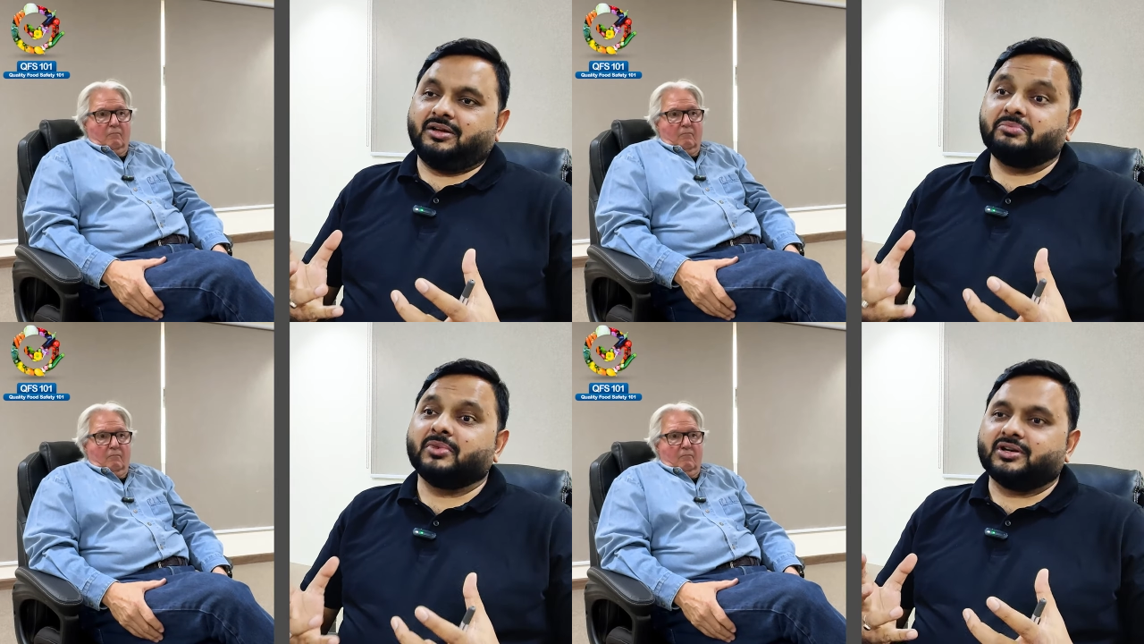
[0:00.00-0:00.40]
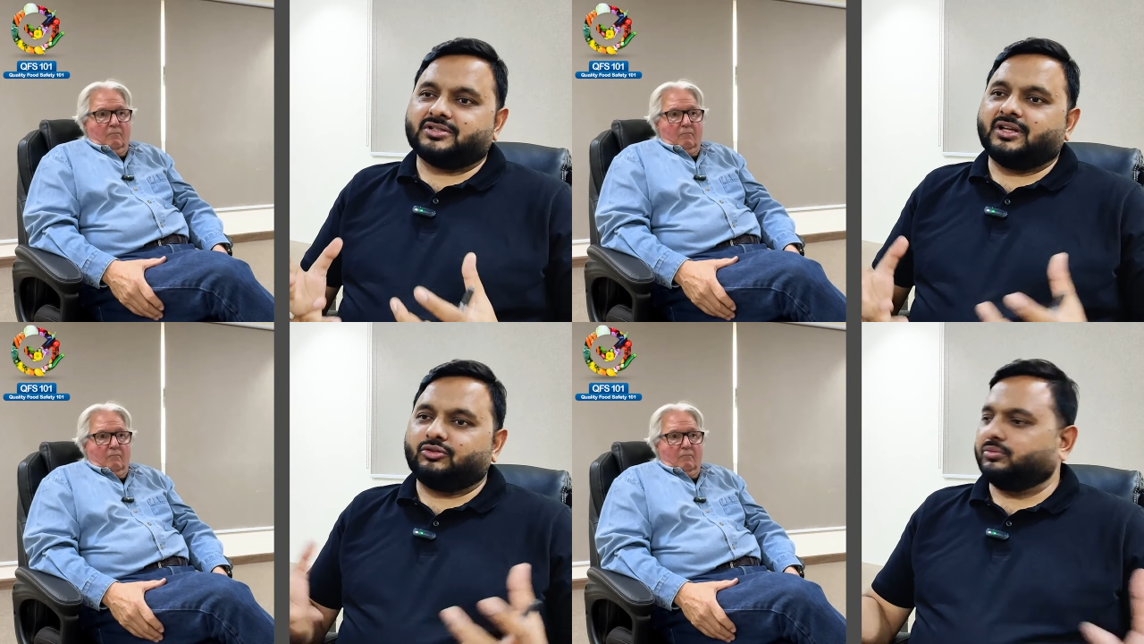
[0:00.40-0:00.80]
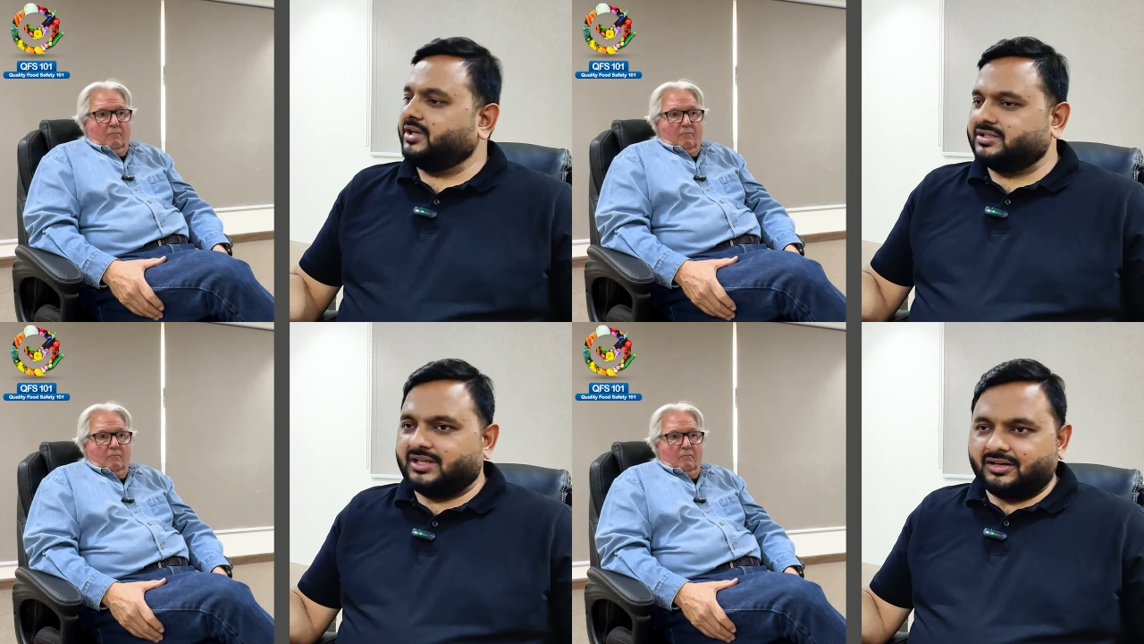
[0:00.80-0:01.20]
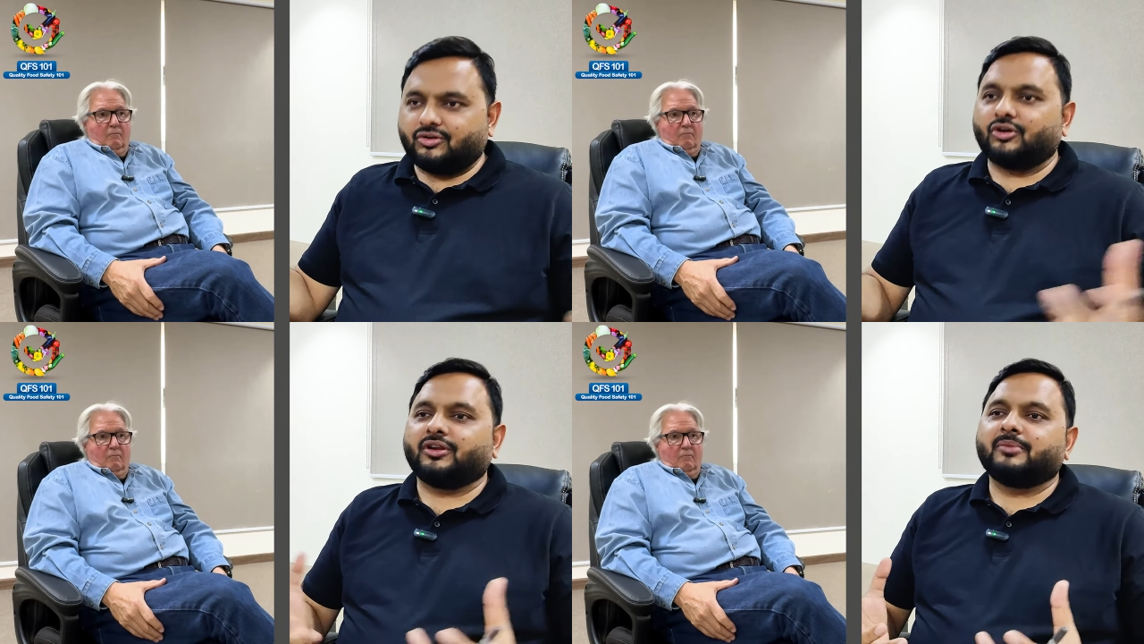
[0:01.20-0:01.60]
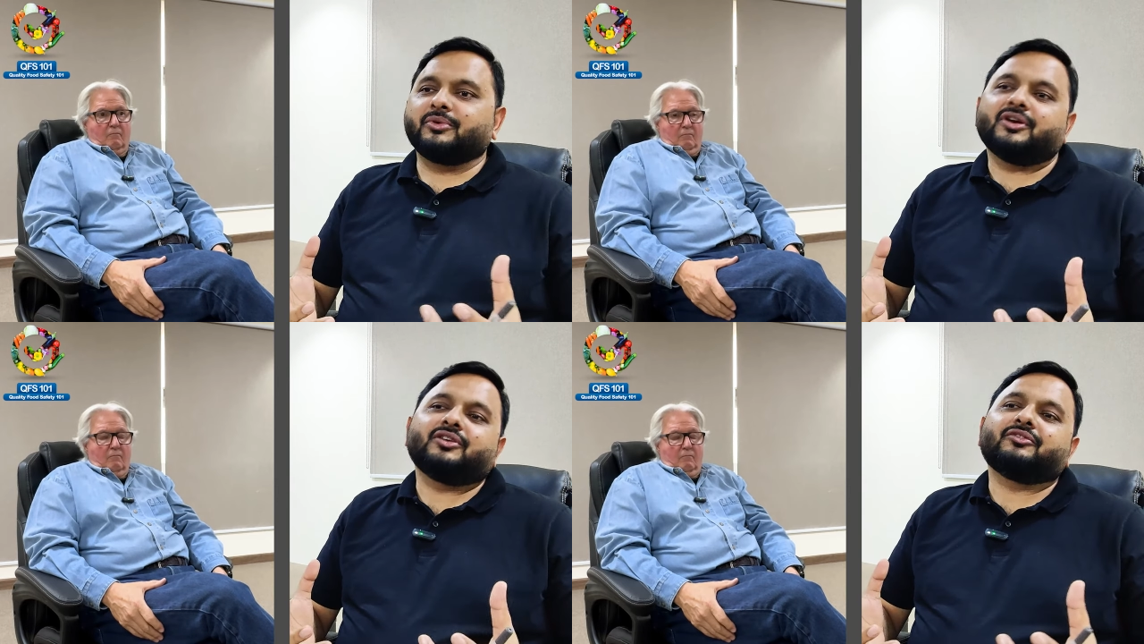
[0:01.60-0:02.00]
Speaker 1: emerged, like Dubai is like a
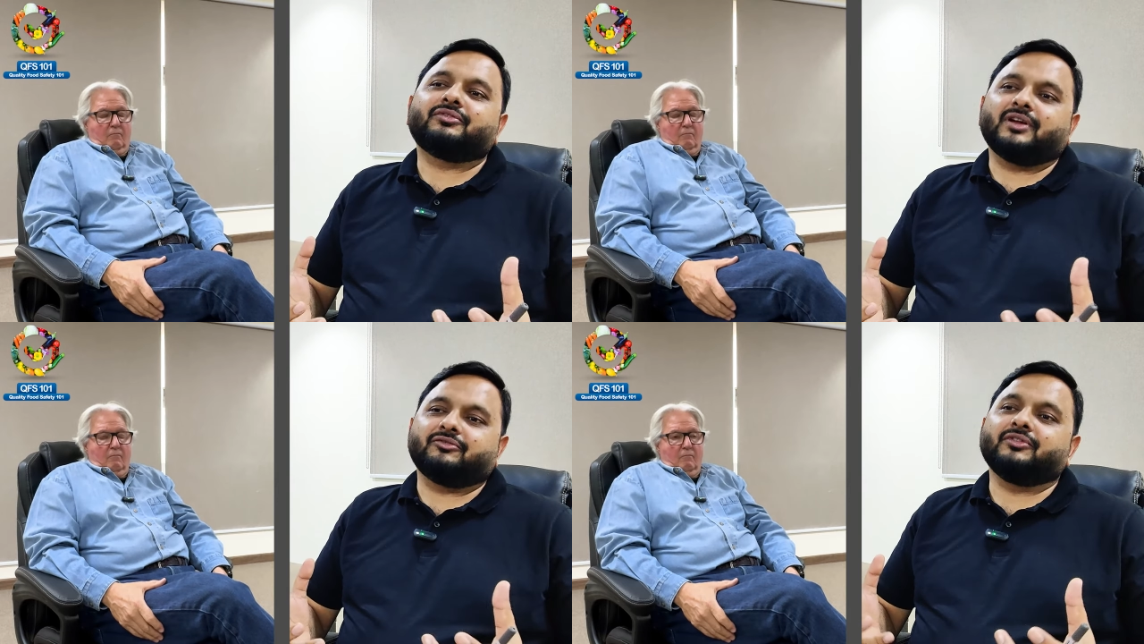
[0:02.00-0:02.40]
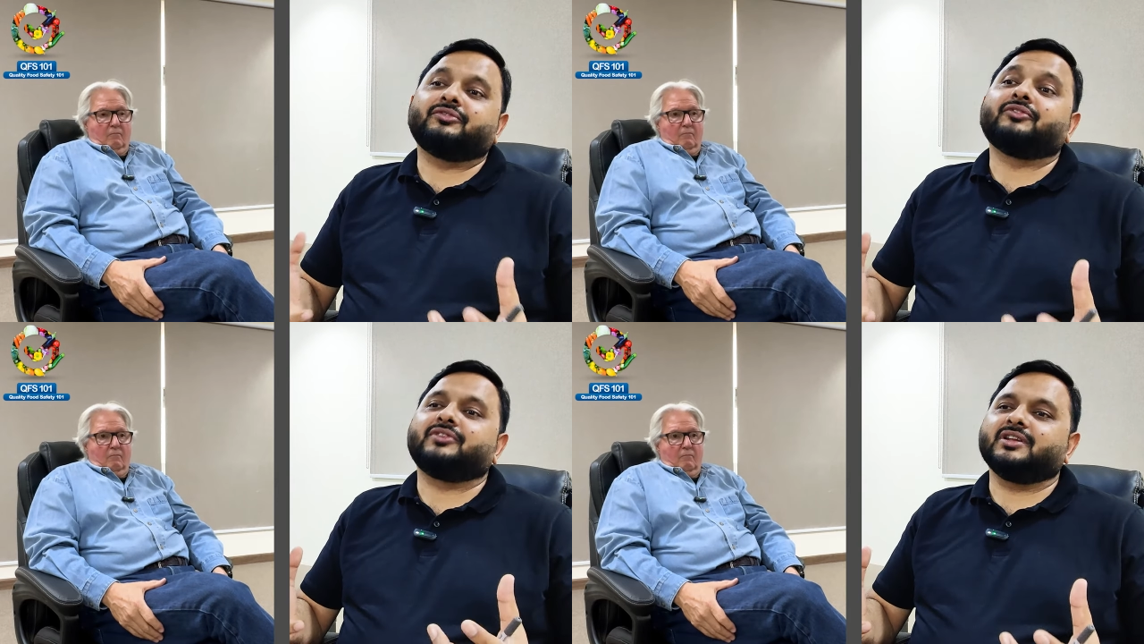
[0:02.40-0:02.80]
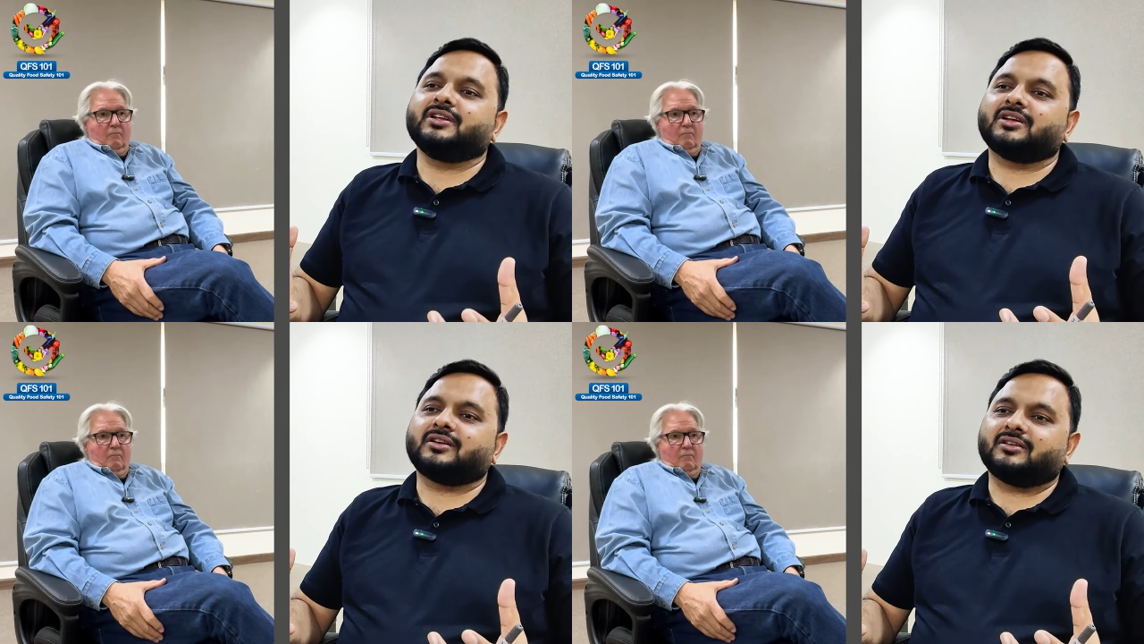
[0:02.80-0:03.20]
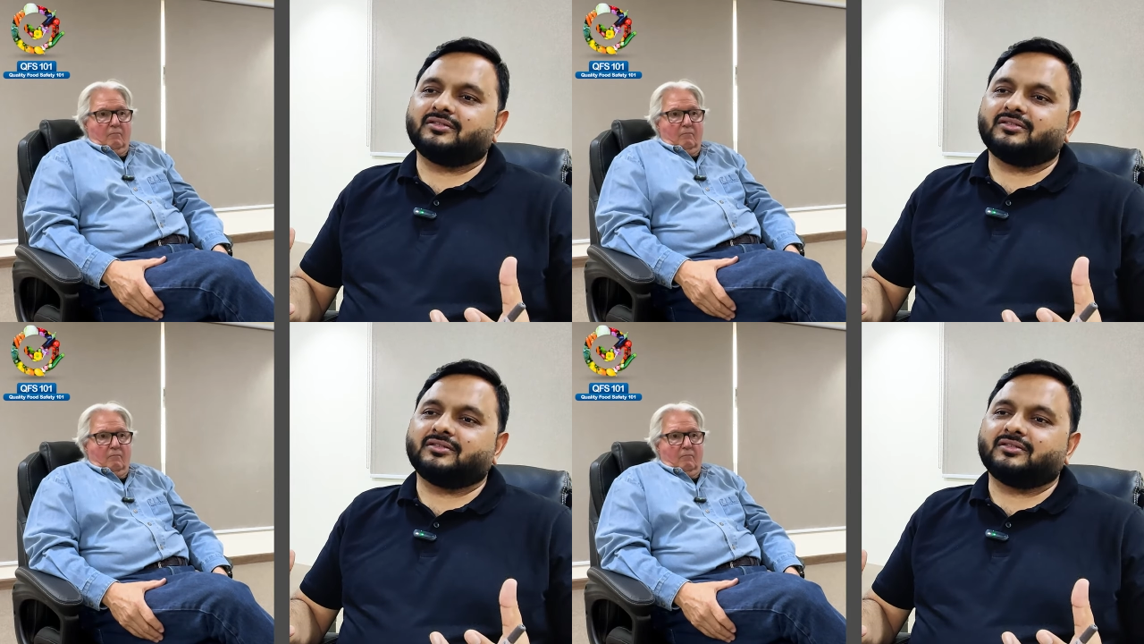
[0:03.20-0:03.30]
conglomerate of like 150